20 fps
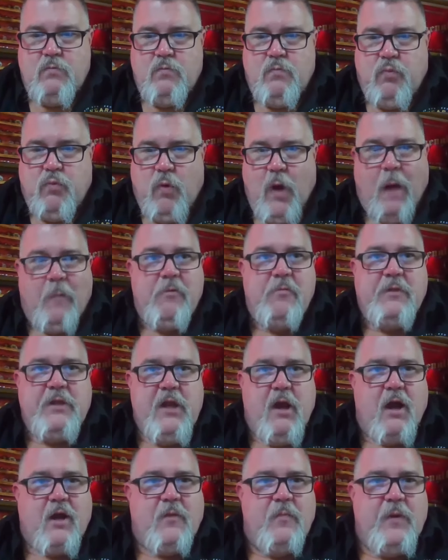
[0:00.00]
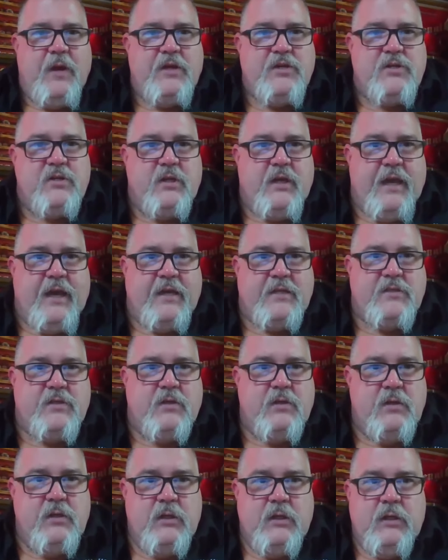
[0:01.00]
probably occupational
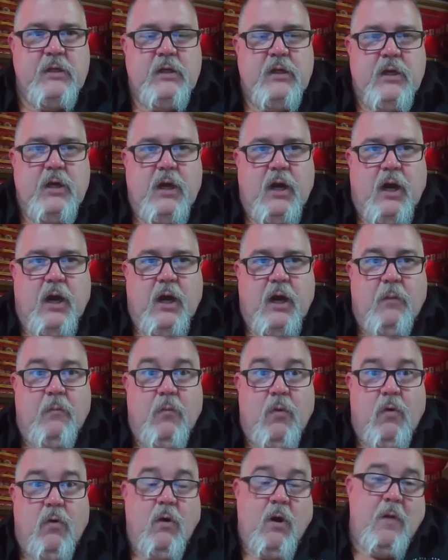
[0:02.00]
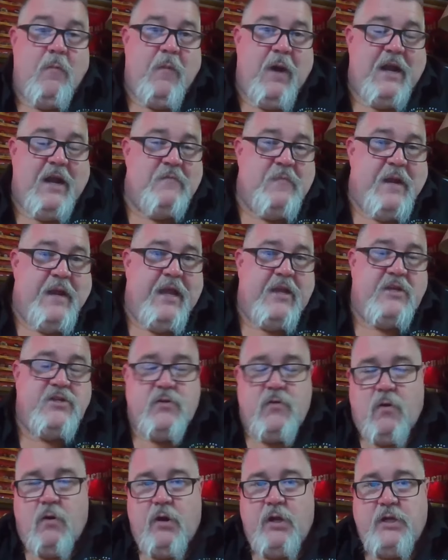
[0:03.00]
cancer um, or it might have been
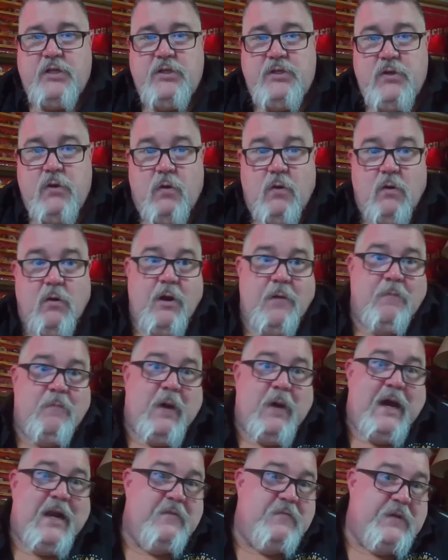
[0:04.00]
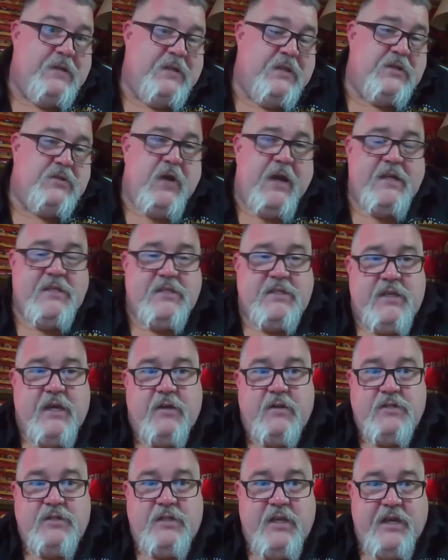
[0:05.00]
Agent Orange, or it might have been the trade
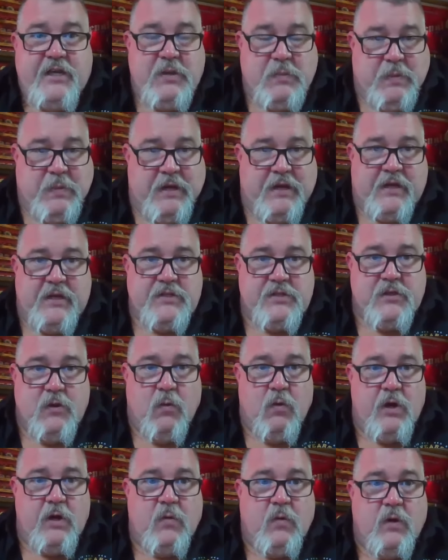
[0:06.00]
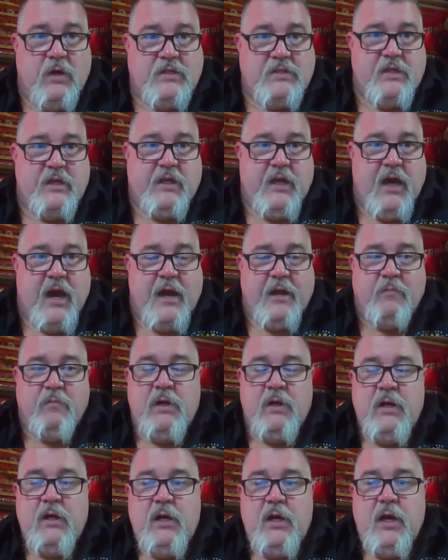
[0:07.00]
centers. Take your pick as to what it was that got him.
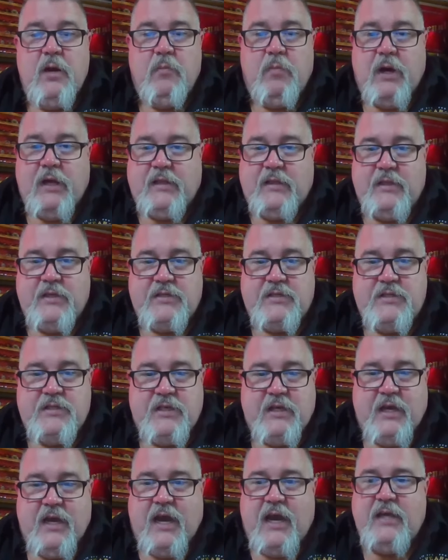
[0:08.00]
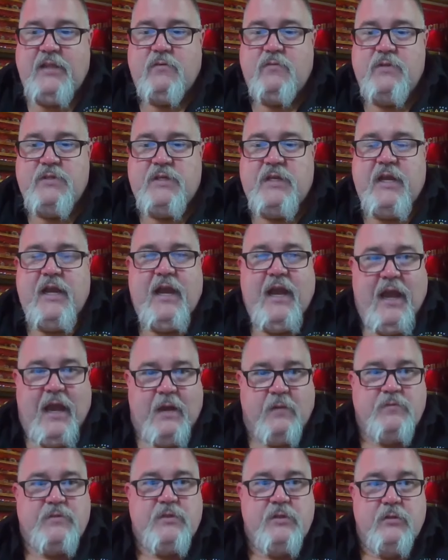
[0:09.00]
But this is a guy that was an
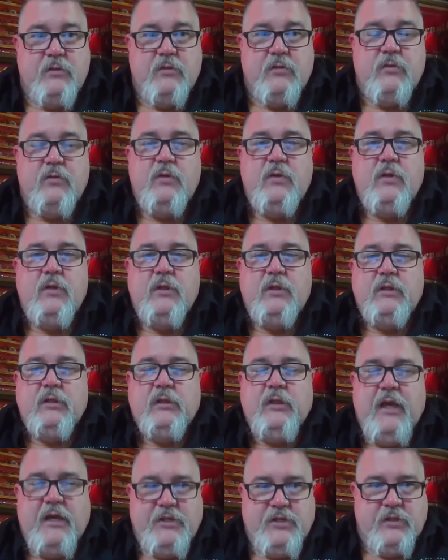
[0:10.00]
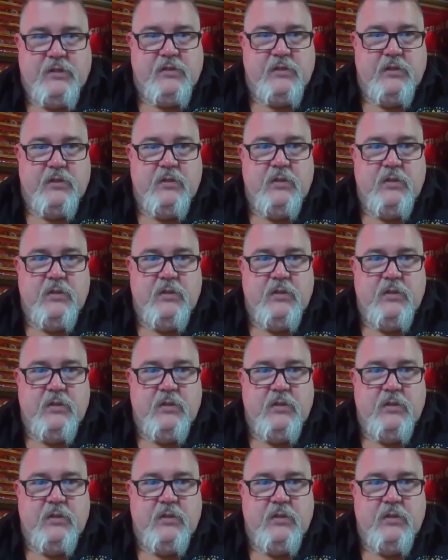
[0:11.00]
absolute legend.